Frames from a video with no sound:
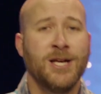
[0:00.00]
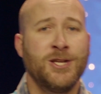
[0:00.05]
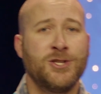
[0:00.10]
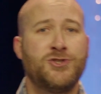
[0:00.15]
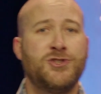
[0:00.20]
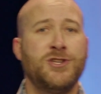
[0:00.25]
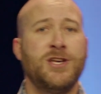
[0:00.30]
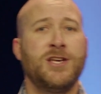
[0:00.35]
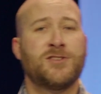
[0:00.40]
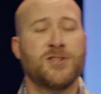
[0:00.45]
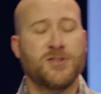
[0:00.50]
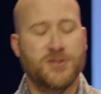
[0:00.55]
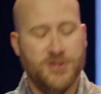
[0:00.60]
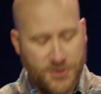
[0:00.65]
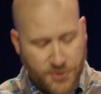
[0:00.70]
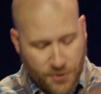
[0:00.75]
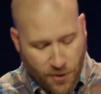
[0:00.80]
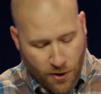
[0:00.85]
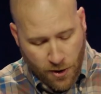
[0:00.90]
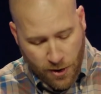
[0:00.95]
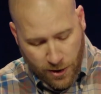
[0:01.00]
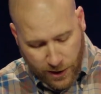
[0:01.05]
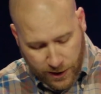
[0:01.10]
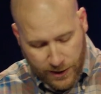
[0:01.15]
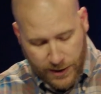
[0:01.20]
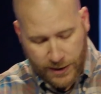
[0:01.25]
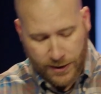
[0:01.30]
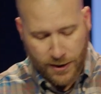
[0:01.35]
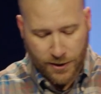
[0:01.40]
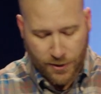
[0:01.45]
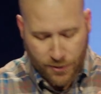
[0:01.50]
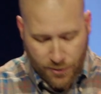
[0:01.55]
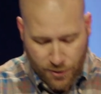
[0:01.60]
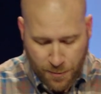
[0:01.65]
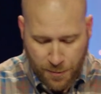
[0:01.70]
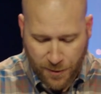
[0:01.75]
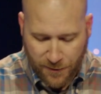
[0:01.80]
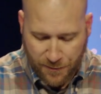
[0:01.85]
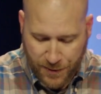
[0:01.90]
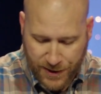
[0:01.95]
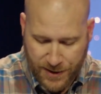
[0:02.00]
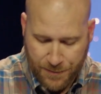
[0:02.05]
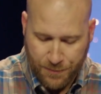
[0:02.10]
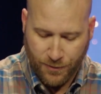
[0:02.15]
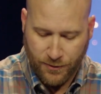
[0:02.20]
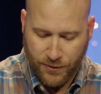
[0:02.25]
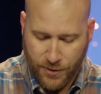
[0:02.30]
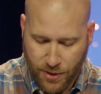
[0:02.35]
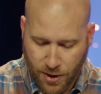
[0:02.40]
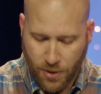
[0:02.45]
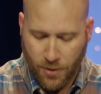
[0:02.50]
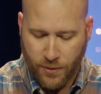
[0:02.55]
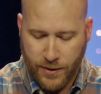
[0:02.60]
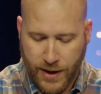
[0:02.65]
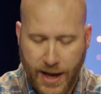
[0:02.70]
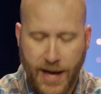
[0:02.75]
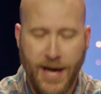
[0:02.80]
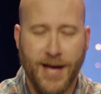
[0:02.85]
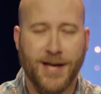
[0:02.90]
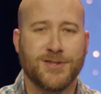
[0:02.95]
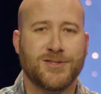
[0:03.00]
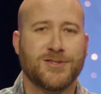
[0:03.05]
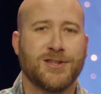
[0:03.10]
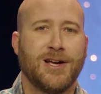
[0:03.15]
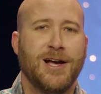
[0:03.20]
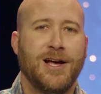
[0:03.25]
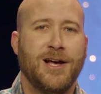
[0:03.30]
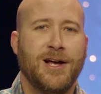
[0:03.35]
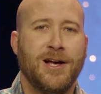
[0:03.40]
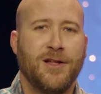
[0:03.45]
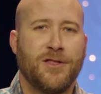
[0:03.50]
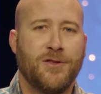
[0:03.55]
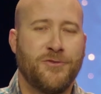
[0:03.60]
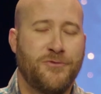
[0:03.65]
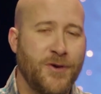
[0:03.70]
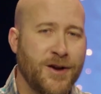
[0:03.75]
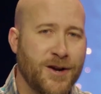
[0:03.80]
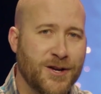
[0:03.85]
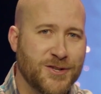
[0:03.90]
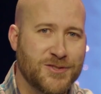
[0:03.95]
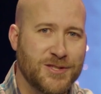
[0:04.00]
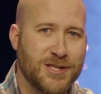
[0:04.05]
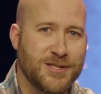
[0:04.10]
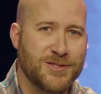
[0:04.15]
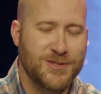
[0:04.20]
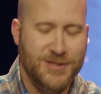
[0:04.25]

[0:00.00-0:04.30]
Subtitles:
Jesus is targeting a group of people known as the Pharisees.